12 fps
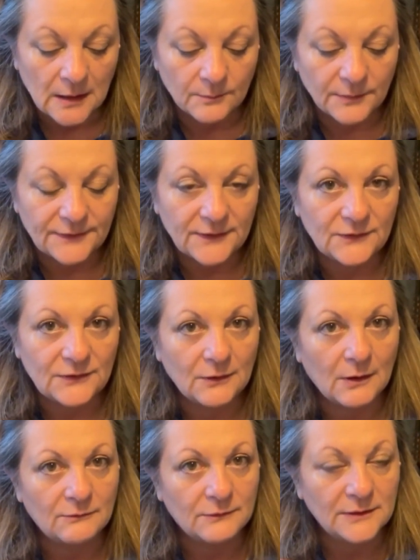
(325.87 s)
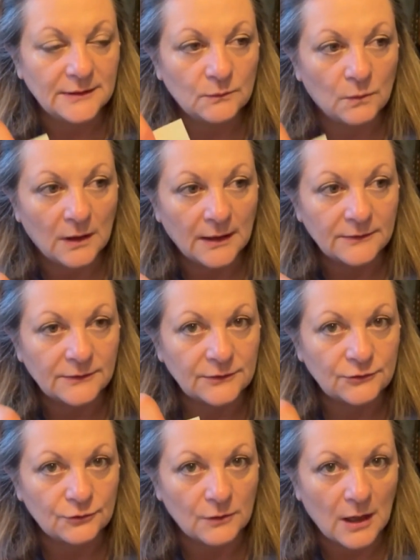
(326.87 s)
But this year I really want to
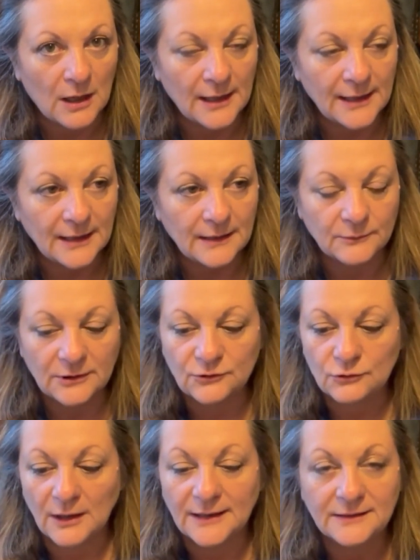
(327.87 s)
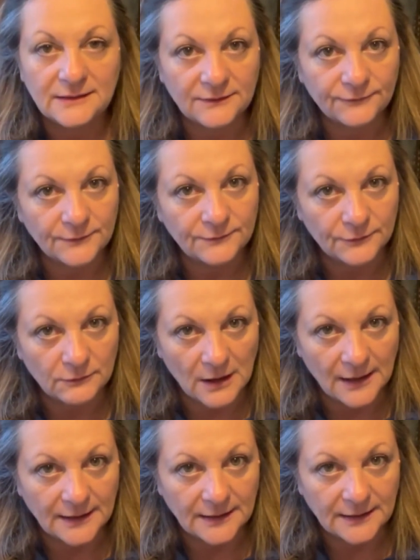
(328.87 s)
try, and I'm going to try a different
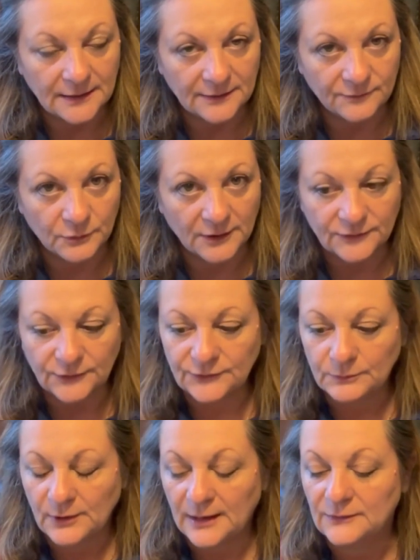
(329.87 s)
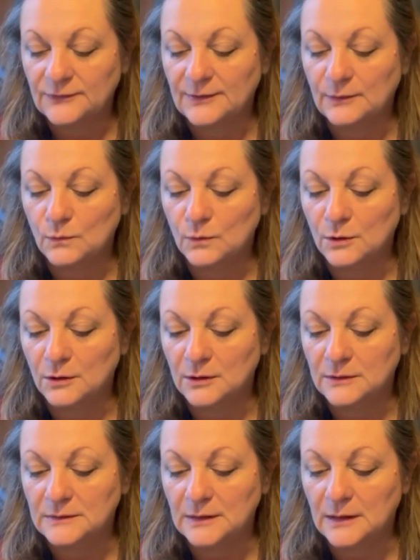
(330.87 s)
variety of Brussels sprouts that work.
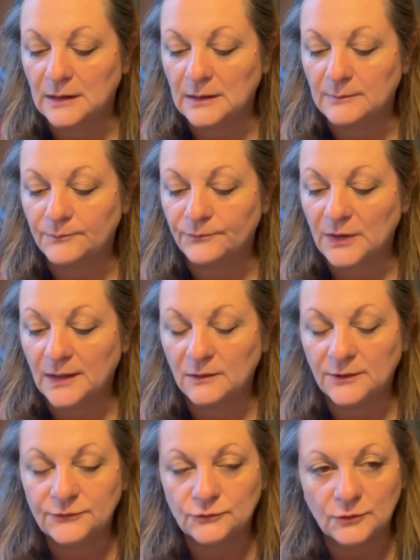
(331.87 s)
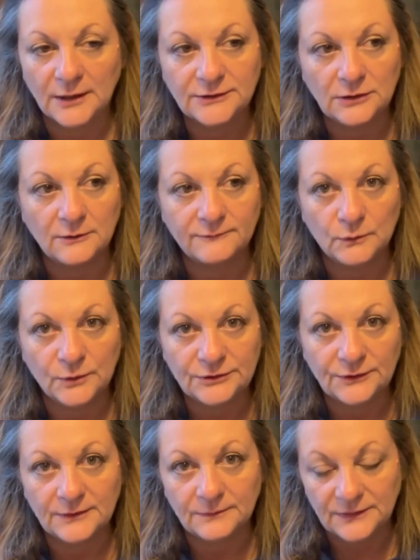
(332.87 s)
I also tried to
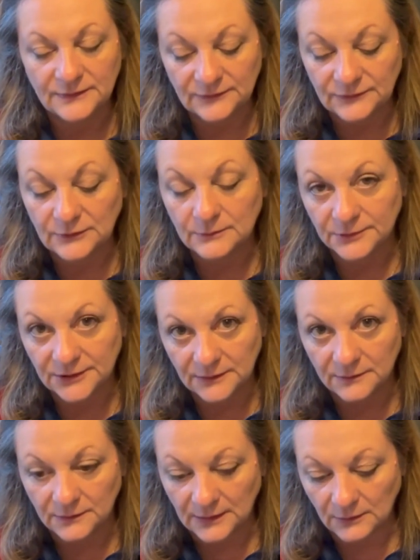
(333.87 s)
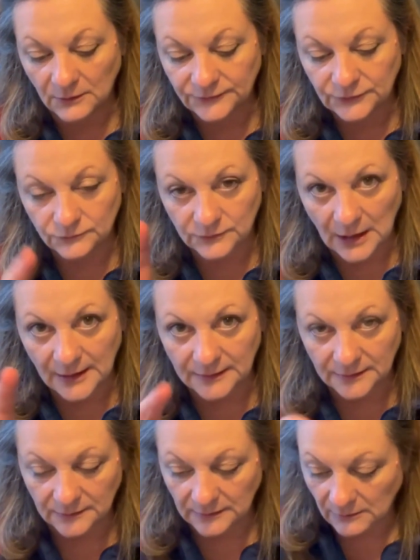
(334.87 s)
overwinter them this year, but they also died
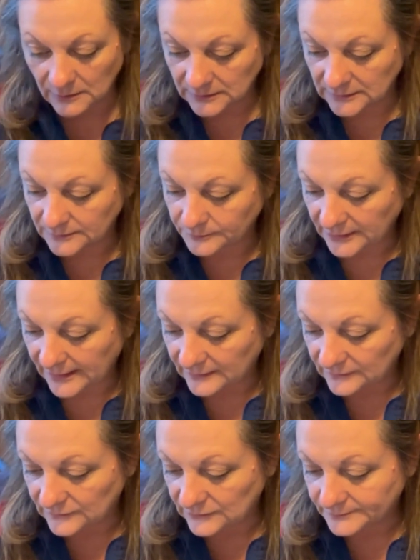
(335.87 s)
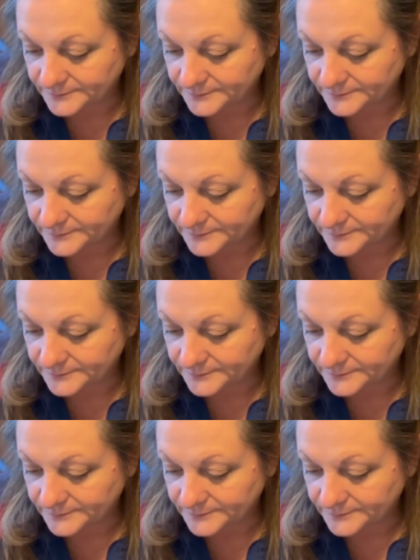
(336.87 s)
in the Arctic blast.